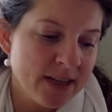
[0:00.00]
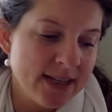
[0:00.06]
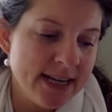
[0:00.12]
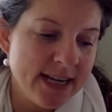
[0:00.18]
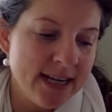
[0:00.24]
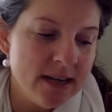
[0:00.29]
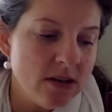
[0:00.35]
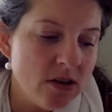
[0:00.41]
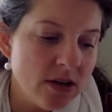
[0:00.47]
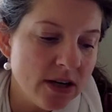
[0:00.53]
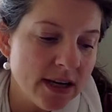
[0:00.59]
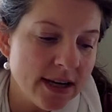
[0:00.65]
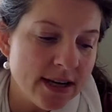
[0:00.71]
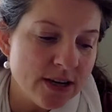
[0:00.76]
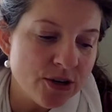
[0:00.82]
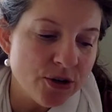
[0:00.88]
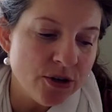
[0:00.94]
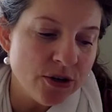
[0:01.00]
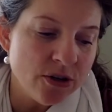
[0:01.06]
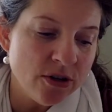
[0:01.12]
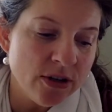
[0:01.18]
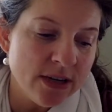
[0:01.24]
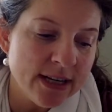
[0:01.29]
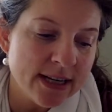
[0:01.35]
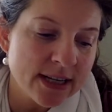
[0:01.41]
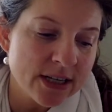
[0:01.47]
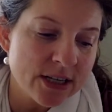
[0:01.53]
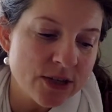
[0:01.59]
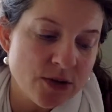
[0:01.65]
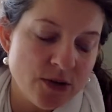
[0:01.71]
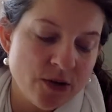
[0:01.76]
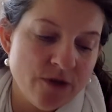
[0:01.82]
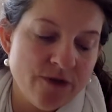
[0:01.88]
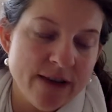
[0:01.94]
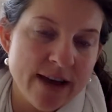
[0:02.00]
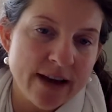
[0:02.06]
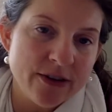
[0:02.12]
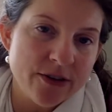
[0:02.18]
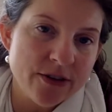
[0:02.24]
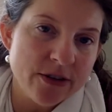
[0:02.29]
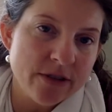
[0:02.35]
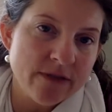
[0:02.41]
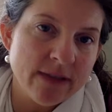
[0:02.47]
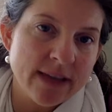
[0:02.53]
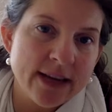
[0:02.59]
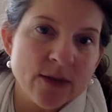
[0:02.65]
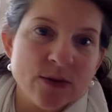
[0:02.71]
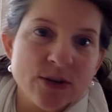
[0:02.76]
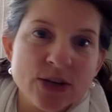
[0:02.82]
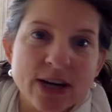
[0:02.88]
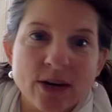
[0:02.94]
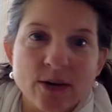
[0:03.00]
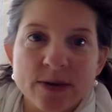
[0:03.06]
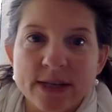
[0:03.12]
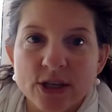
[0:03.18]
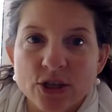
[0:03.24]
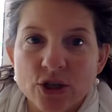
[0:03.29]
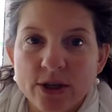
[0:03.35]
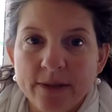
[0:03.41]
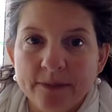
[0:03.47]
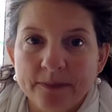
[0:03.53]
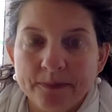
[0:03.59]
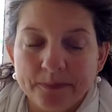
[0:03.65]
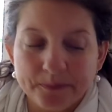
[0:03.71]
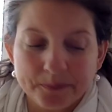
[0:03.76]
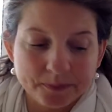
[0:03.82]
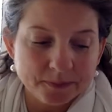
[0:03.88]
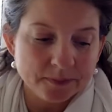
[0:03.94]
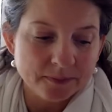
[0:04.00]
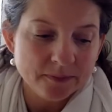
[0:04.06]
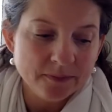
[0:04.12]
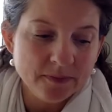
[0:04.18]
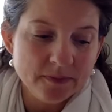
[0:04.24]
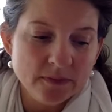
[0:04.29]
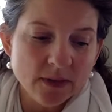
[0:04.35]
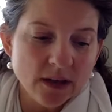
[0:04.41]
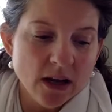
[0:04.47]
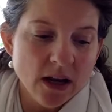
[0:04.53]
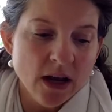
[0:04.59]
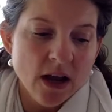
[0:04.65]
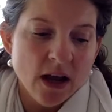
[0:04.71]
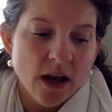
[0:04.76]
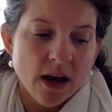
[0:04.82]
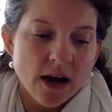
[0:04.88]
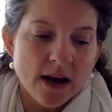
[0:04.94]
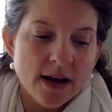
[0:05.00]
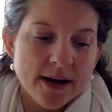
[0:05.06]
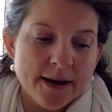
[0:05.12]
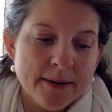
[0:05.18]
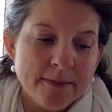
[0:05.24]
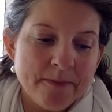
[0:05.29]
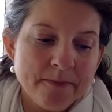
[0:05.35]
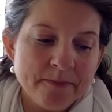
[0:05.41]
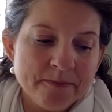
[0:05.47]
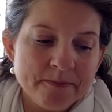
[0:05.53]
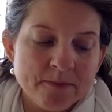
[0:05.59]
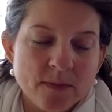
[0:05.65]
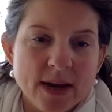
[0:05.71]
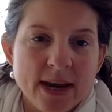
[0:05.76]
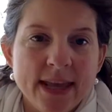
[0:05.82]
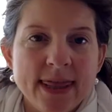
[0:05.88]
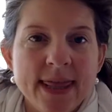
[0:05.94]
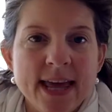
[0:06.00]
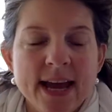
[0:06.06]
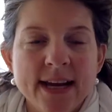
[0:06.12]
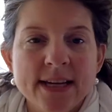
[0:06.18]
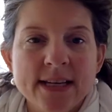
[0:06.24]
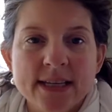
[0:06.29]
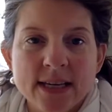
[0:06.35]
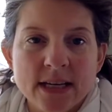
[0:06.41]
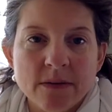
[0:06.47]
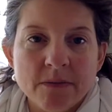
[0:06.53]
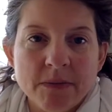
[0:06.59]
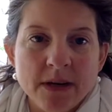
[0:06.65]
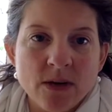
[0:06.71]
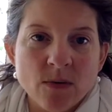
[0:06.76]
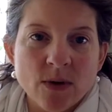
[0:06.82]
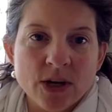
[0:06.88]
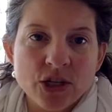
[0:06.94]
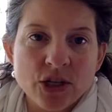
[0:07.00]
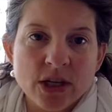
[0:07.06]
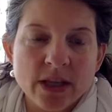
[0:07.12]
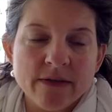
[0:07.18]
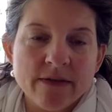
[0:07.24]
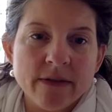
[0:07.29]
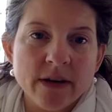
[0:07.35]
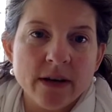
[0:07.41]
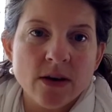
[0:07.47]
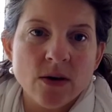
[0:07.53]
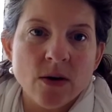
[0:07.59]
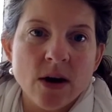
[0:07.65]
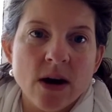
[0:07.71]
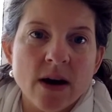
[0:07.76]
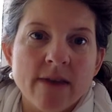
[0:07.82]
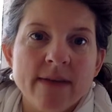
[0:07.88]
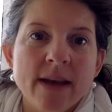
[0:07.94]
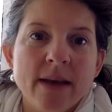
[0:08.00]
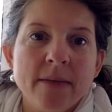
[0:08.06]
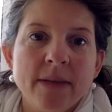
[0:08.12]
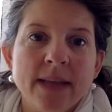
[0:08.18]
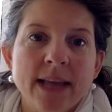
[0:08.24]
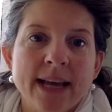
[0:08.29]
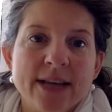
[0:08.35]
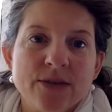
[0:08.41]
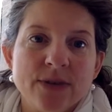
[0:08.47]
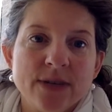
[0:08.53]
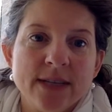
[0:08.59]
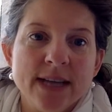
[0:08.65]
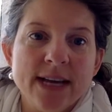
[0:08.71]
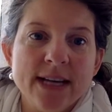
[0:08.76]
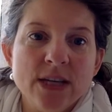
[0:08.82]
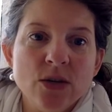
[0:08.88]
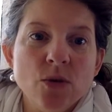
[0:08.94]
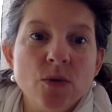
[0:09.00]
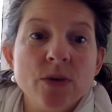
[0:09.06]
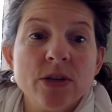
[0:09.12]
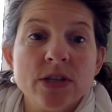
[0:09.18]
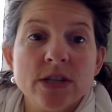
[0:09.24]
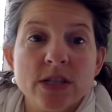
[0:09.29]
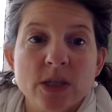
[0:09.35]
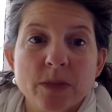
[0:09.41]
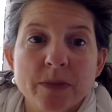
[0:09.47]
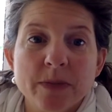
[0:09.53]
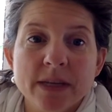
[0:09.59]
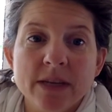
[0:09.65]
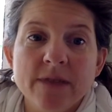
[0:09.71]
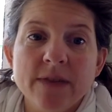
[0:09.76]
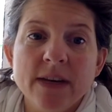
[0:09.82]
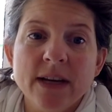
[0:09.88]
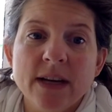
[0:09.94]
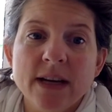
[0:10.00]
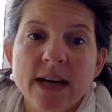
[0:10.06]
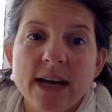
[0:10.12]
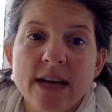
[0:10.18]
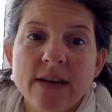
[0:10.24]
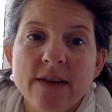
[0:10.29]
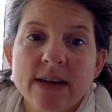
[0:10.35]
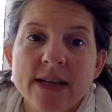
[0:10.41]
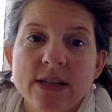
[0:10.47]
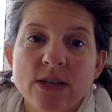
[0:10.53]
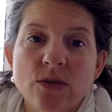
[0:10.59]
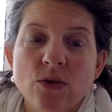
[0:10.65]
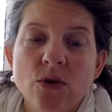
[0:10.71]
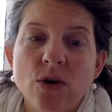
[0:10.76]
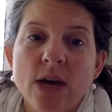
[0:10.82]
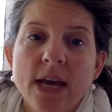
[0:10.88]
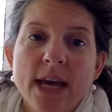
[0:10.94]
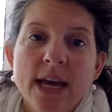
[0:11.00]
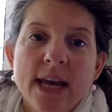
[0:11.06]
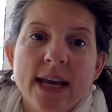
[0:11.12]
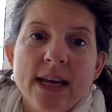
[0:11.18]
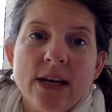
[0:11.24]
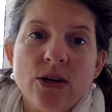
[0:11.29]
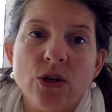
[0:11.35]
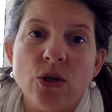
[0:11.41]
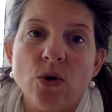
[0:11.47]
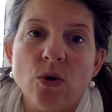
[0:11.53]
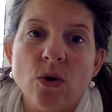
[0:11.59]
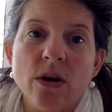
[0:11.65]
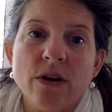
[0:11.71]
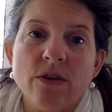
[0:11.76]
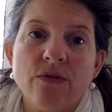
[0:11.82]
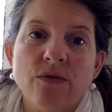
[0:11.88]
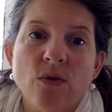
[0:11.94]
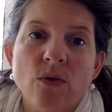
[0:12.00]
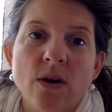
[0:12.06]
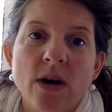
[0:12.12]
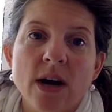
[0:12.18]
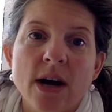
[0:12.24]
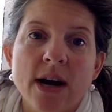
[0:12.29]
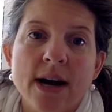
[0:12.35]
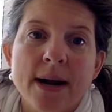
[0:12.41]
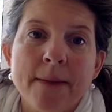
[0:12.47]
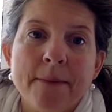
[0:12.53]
taking a look at internal and external factors of language acquisition. And that is going to be watching the video of Emma Lazarus High School, which is a specific kind of high school in New York for